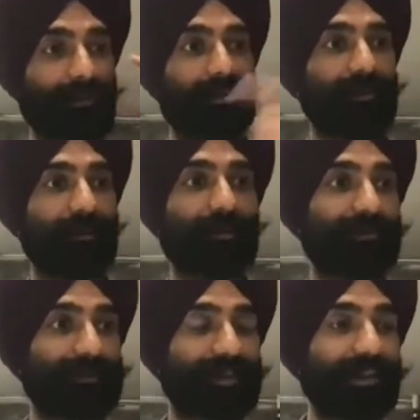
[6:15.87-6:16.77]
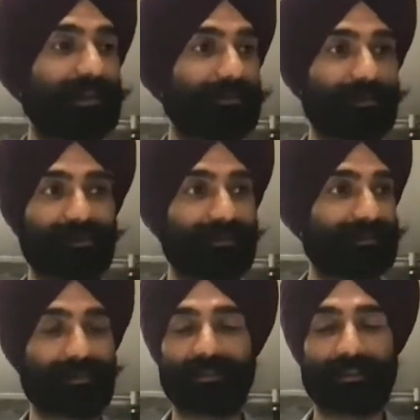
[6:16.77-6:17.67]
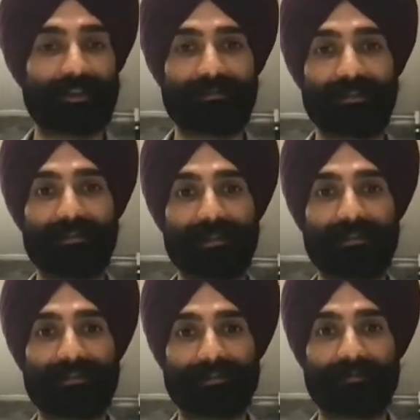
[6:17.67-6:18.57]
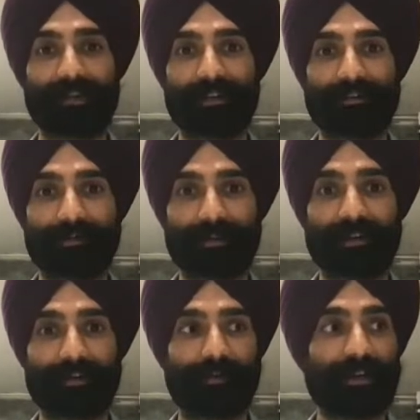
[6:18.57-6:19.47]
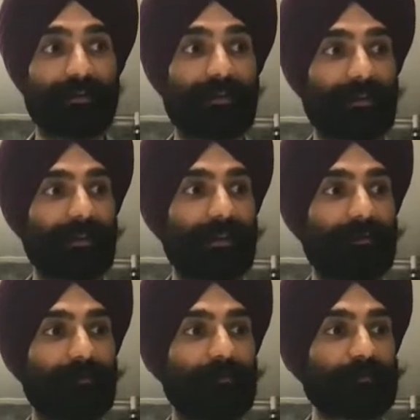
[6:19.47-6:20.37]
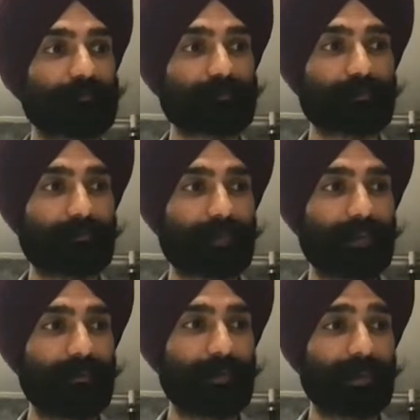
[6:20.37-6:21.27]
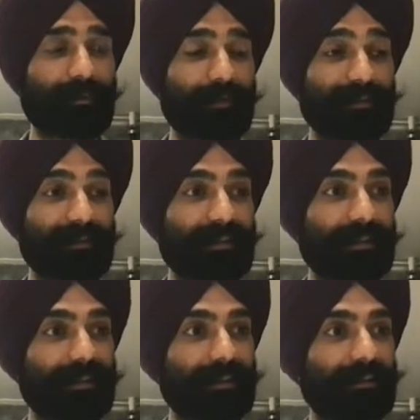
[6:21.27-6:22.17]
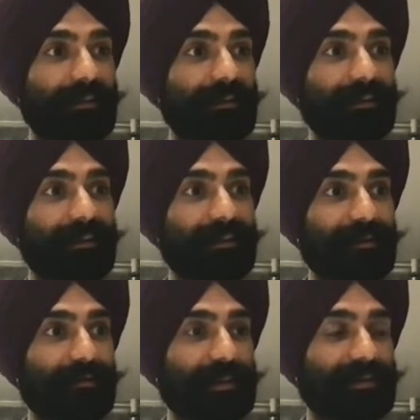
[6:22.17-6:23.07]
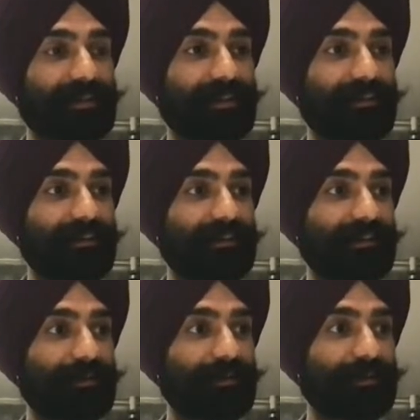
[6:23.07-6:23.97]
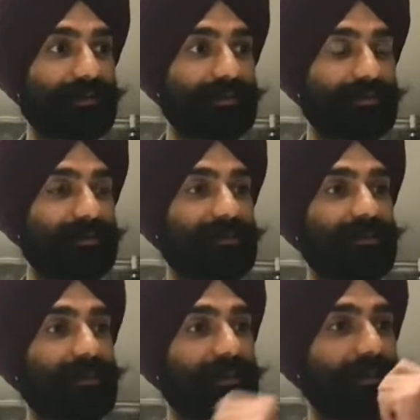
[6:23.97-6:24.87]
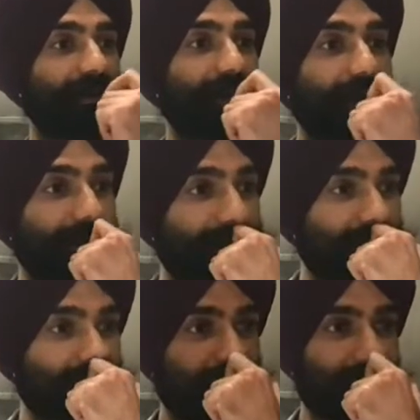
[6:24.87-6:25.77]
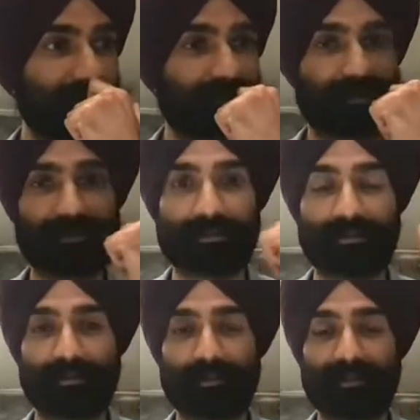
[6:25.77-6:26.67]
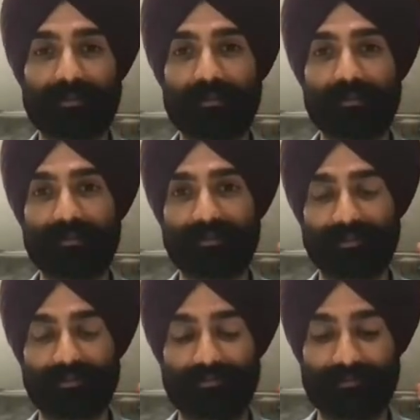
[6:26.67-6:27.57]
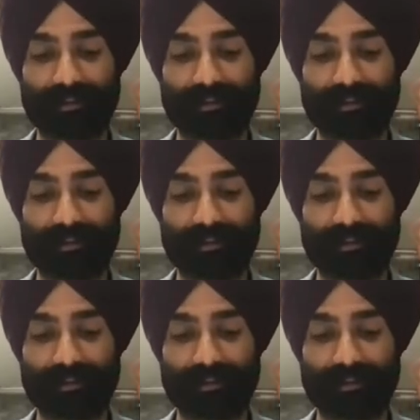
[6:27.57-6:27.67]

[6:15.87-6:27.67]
you know, over time and just a lot of iterations, I've got to where I am now. Yeah, the basic idea was to use sort of the principles of